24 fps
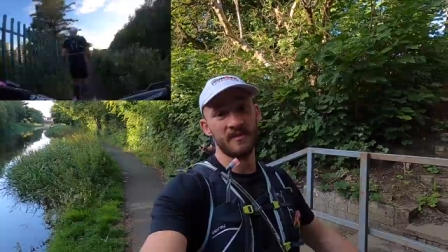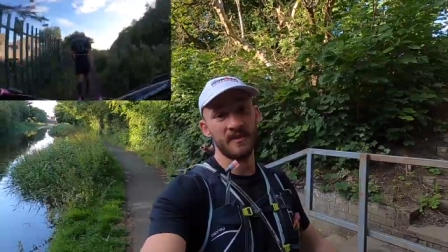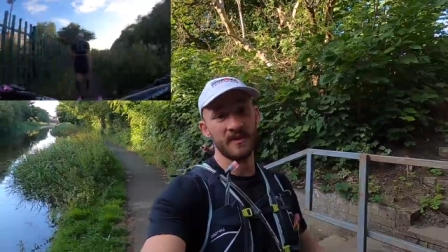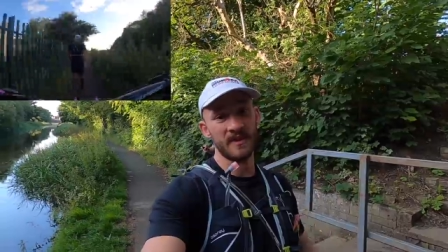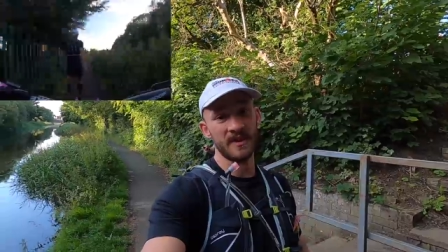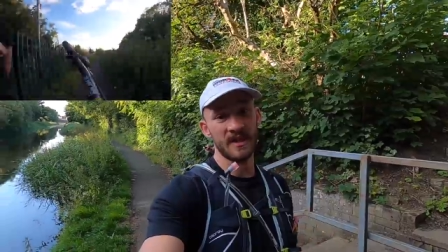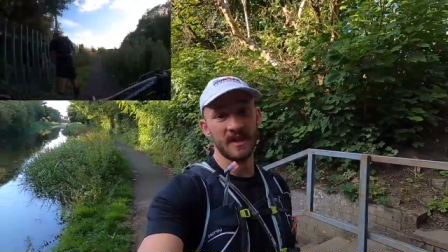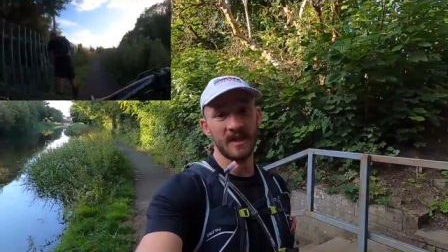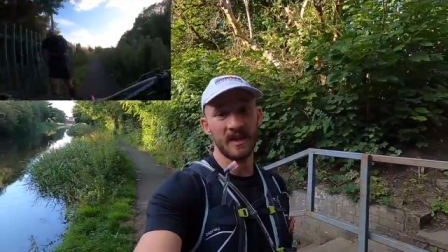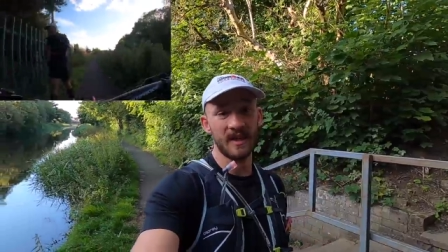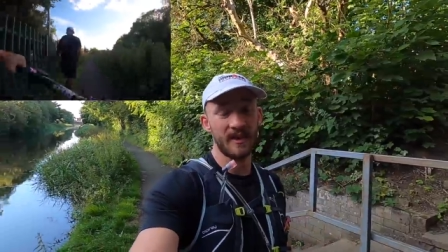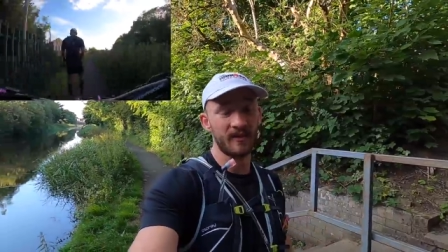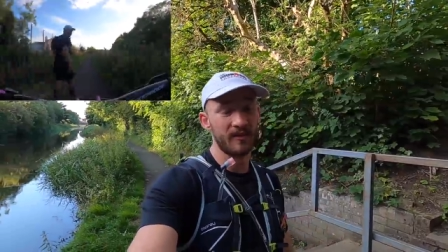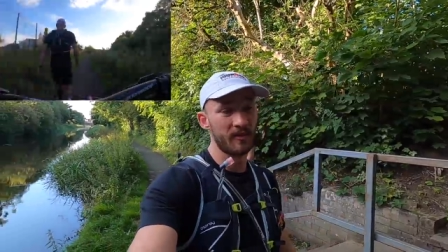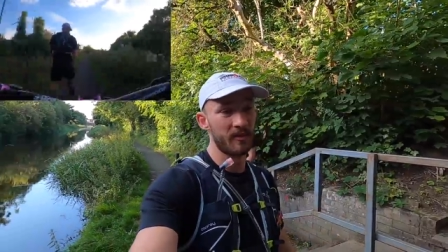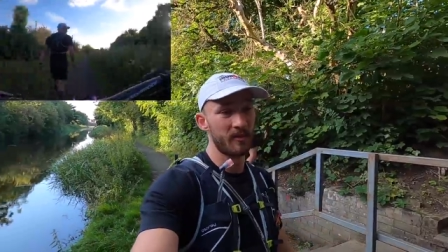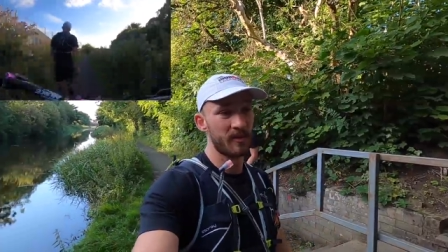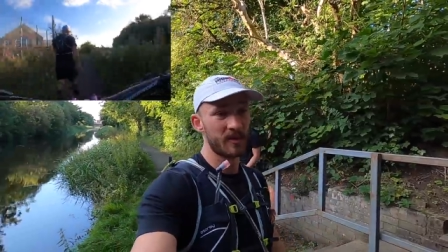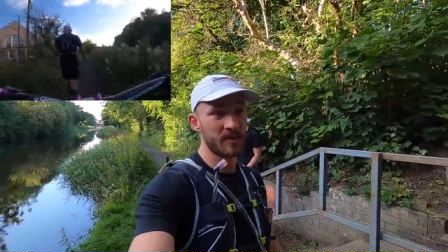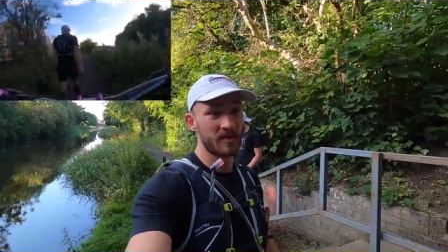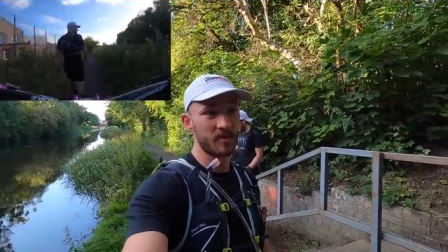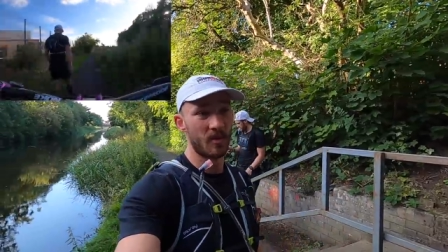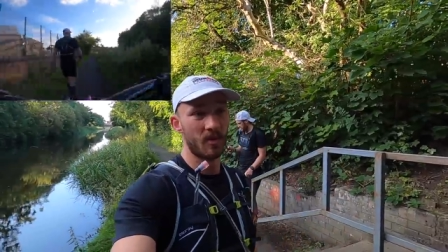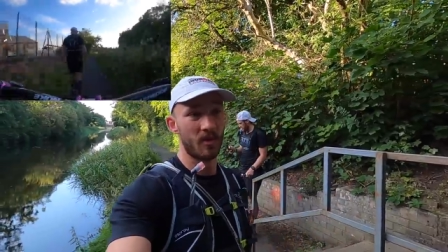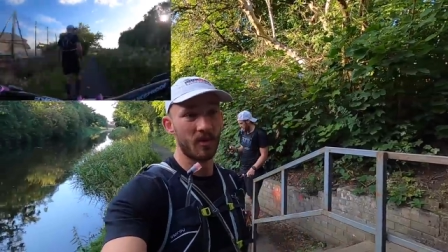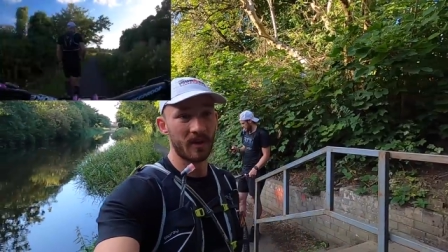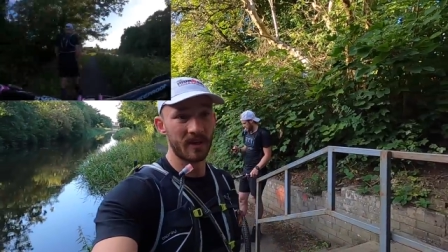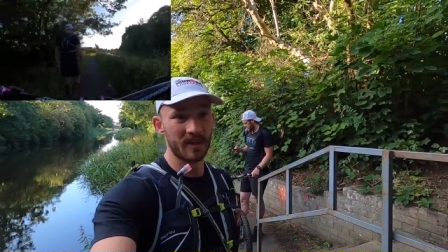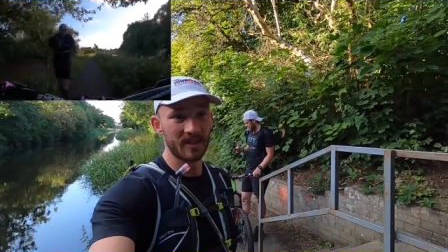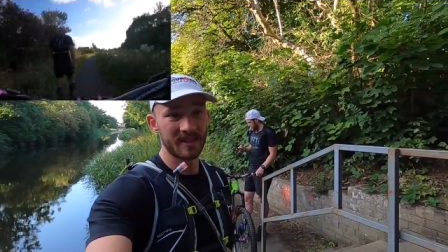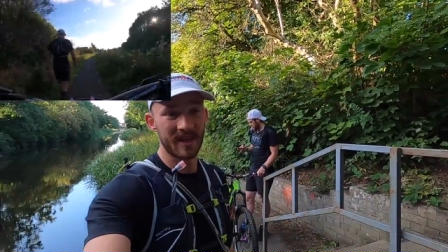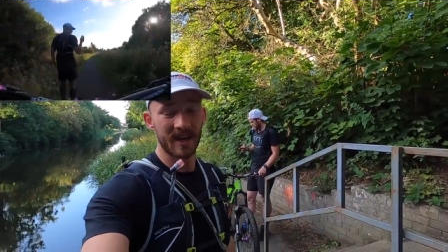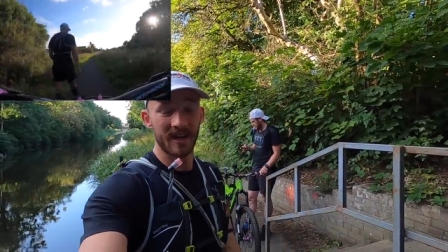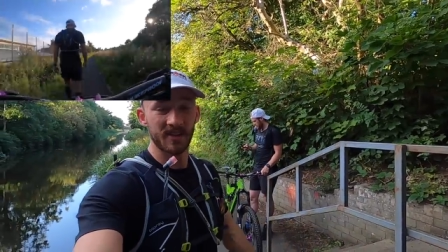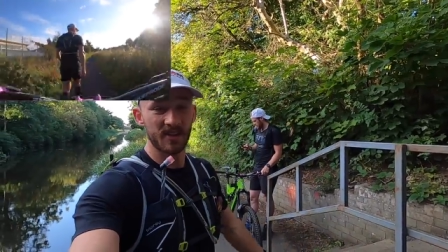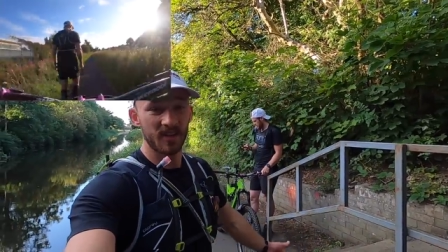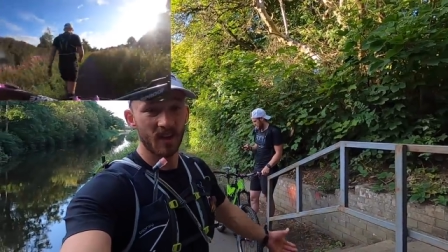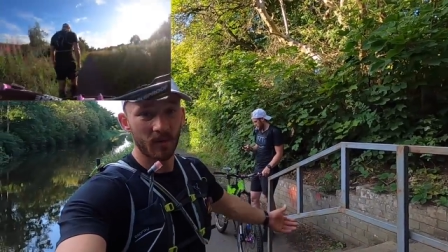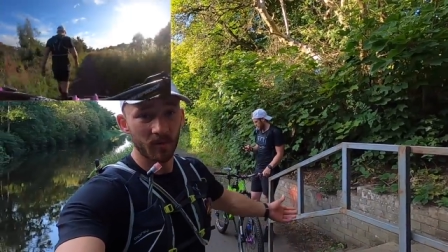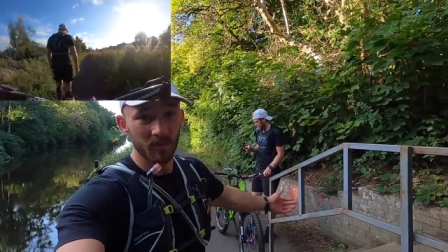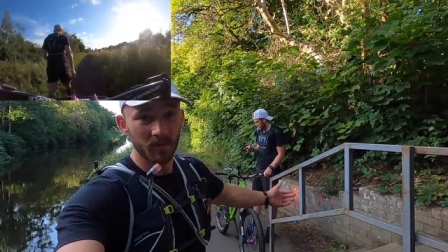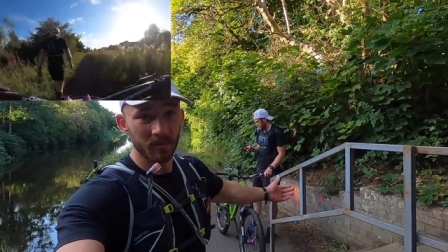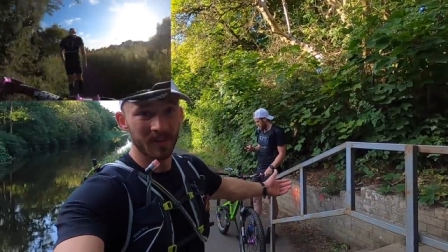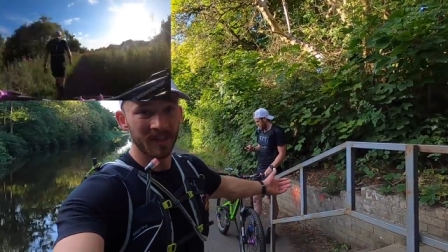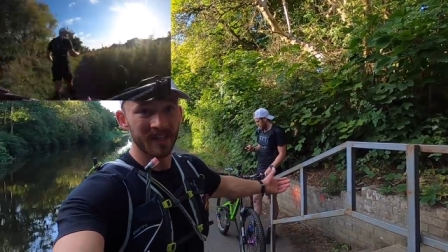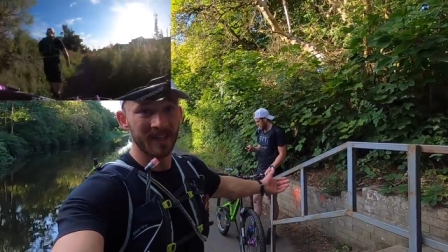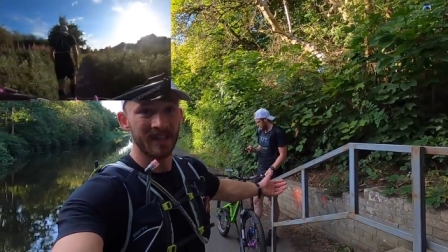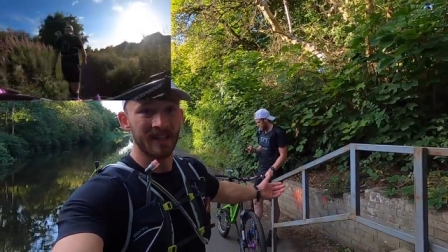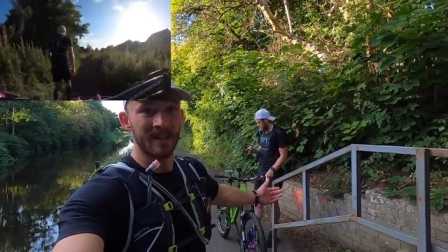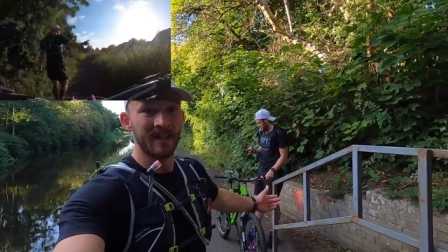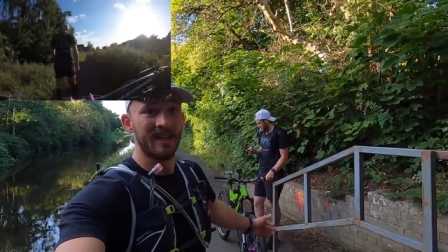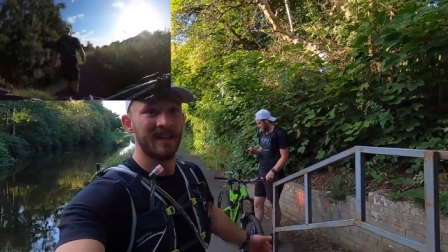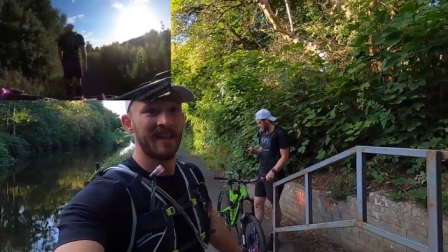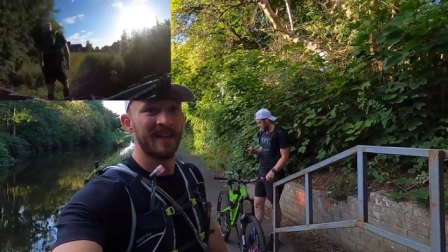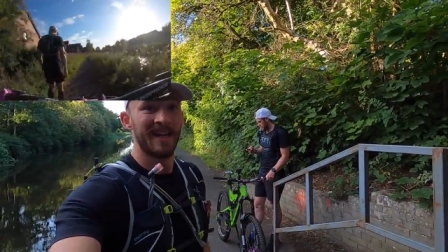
the fatigue from this morning is catching up with me.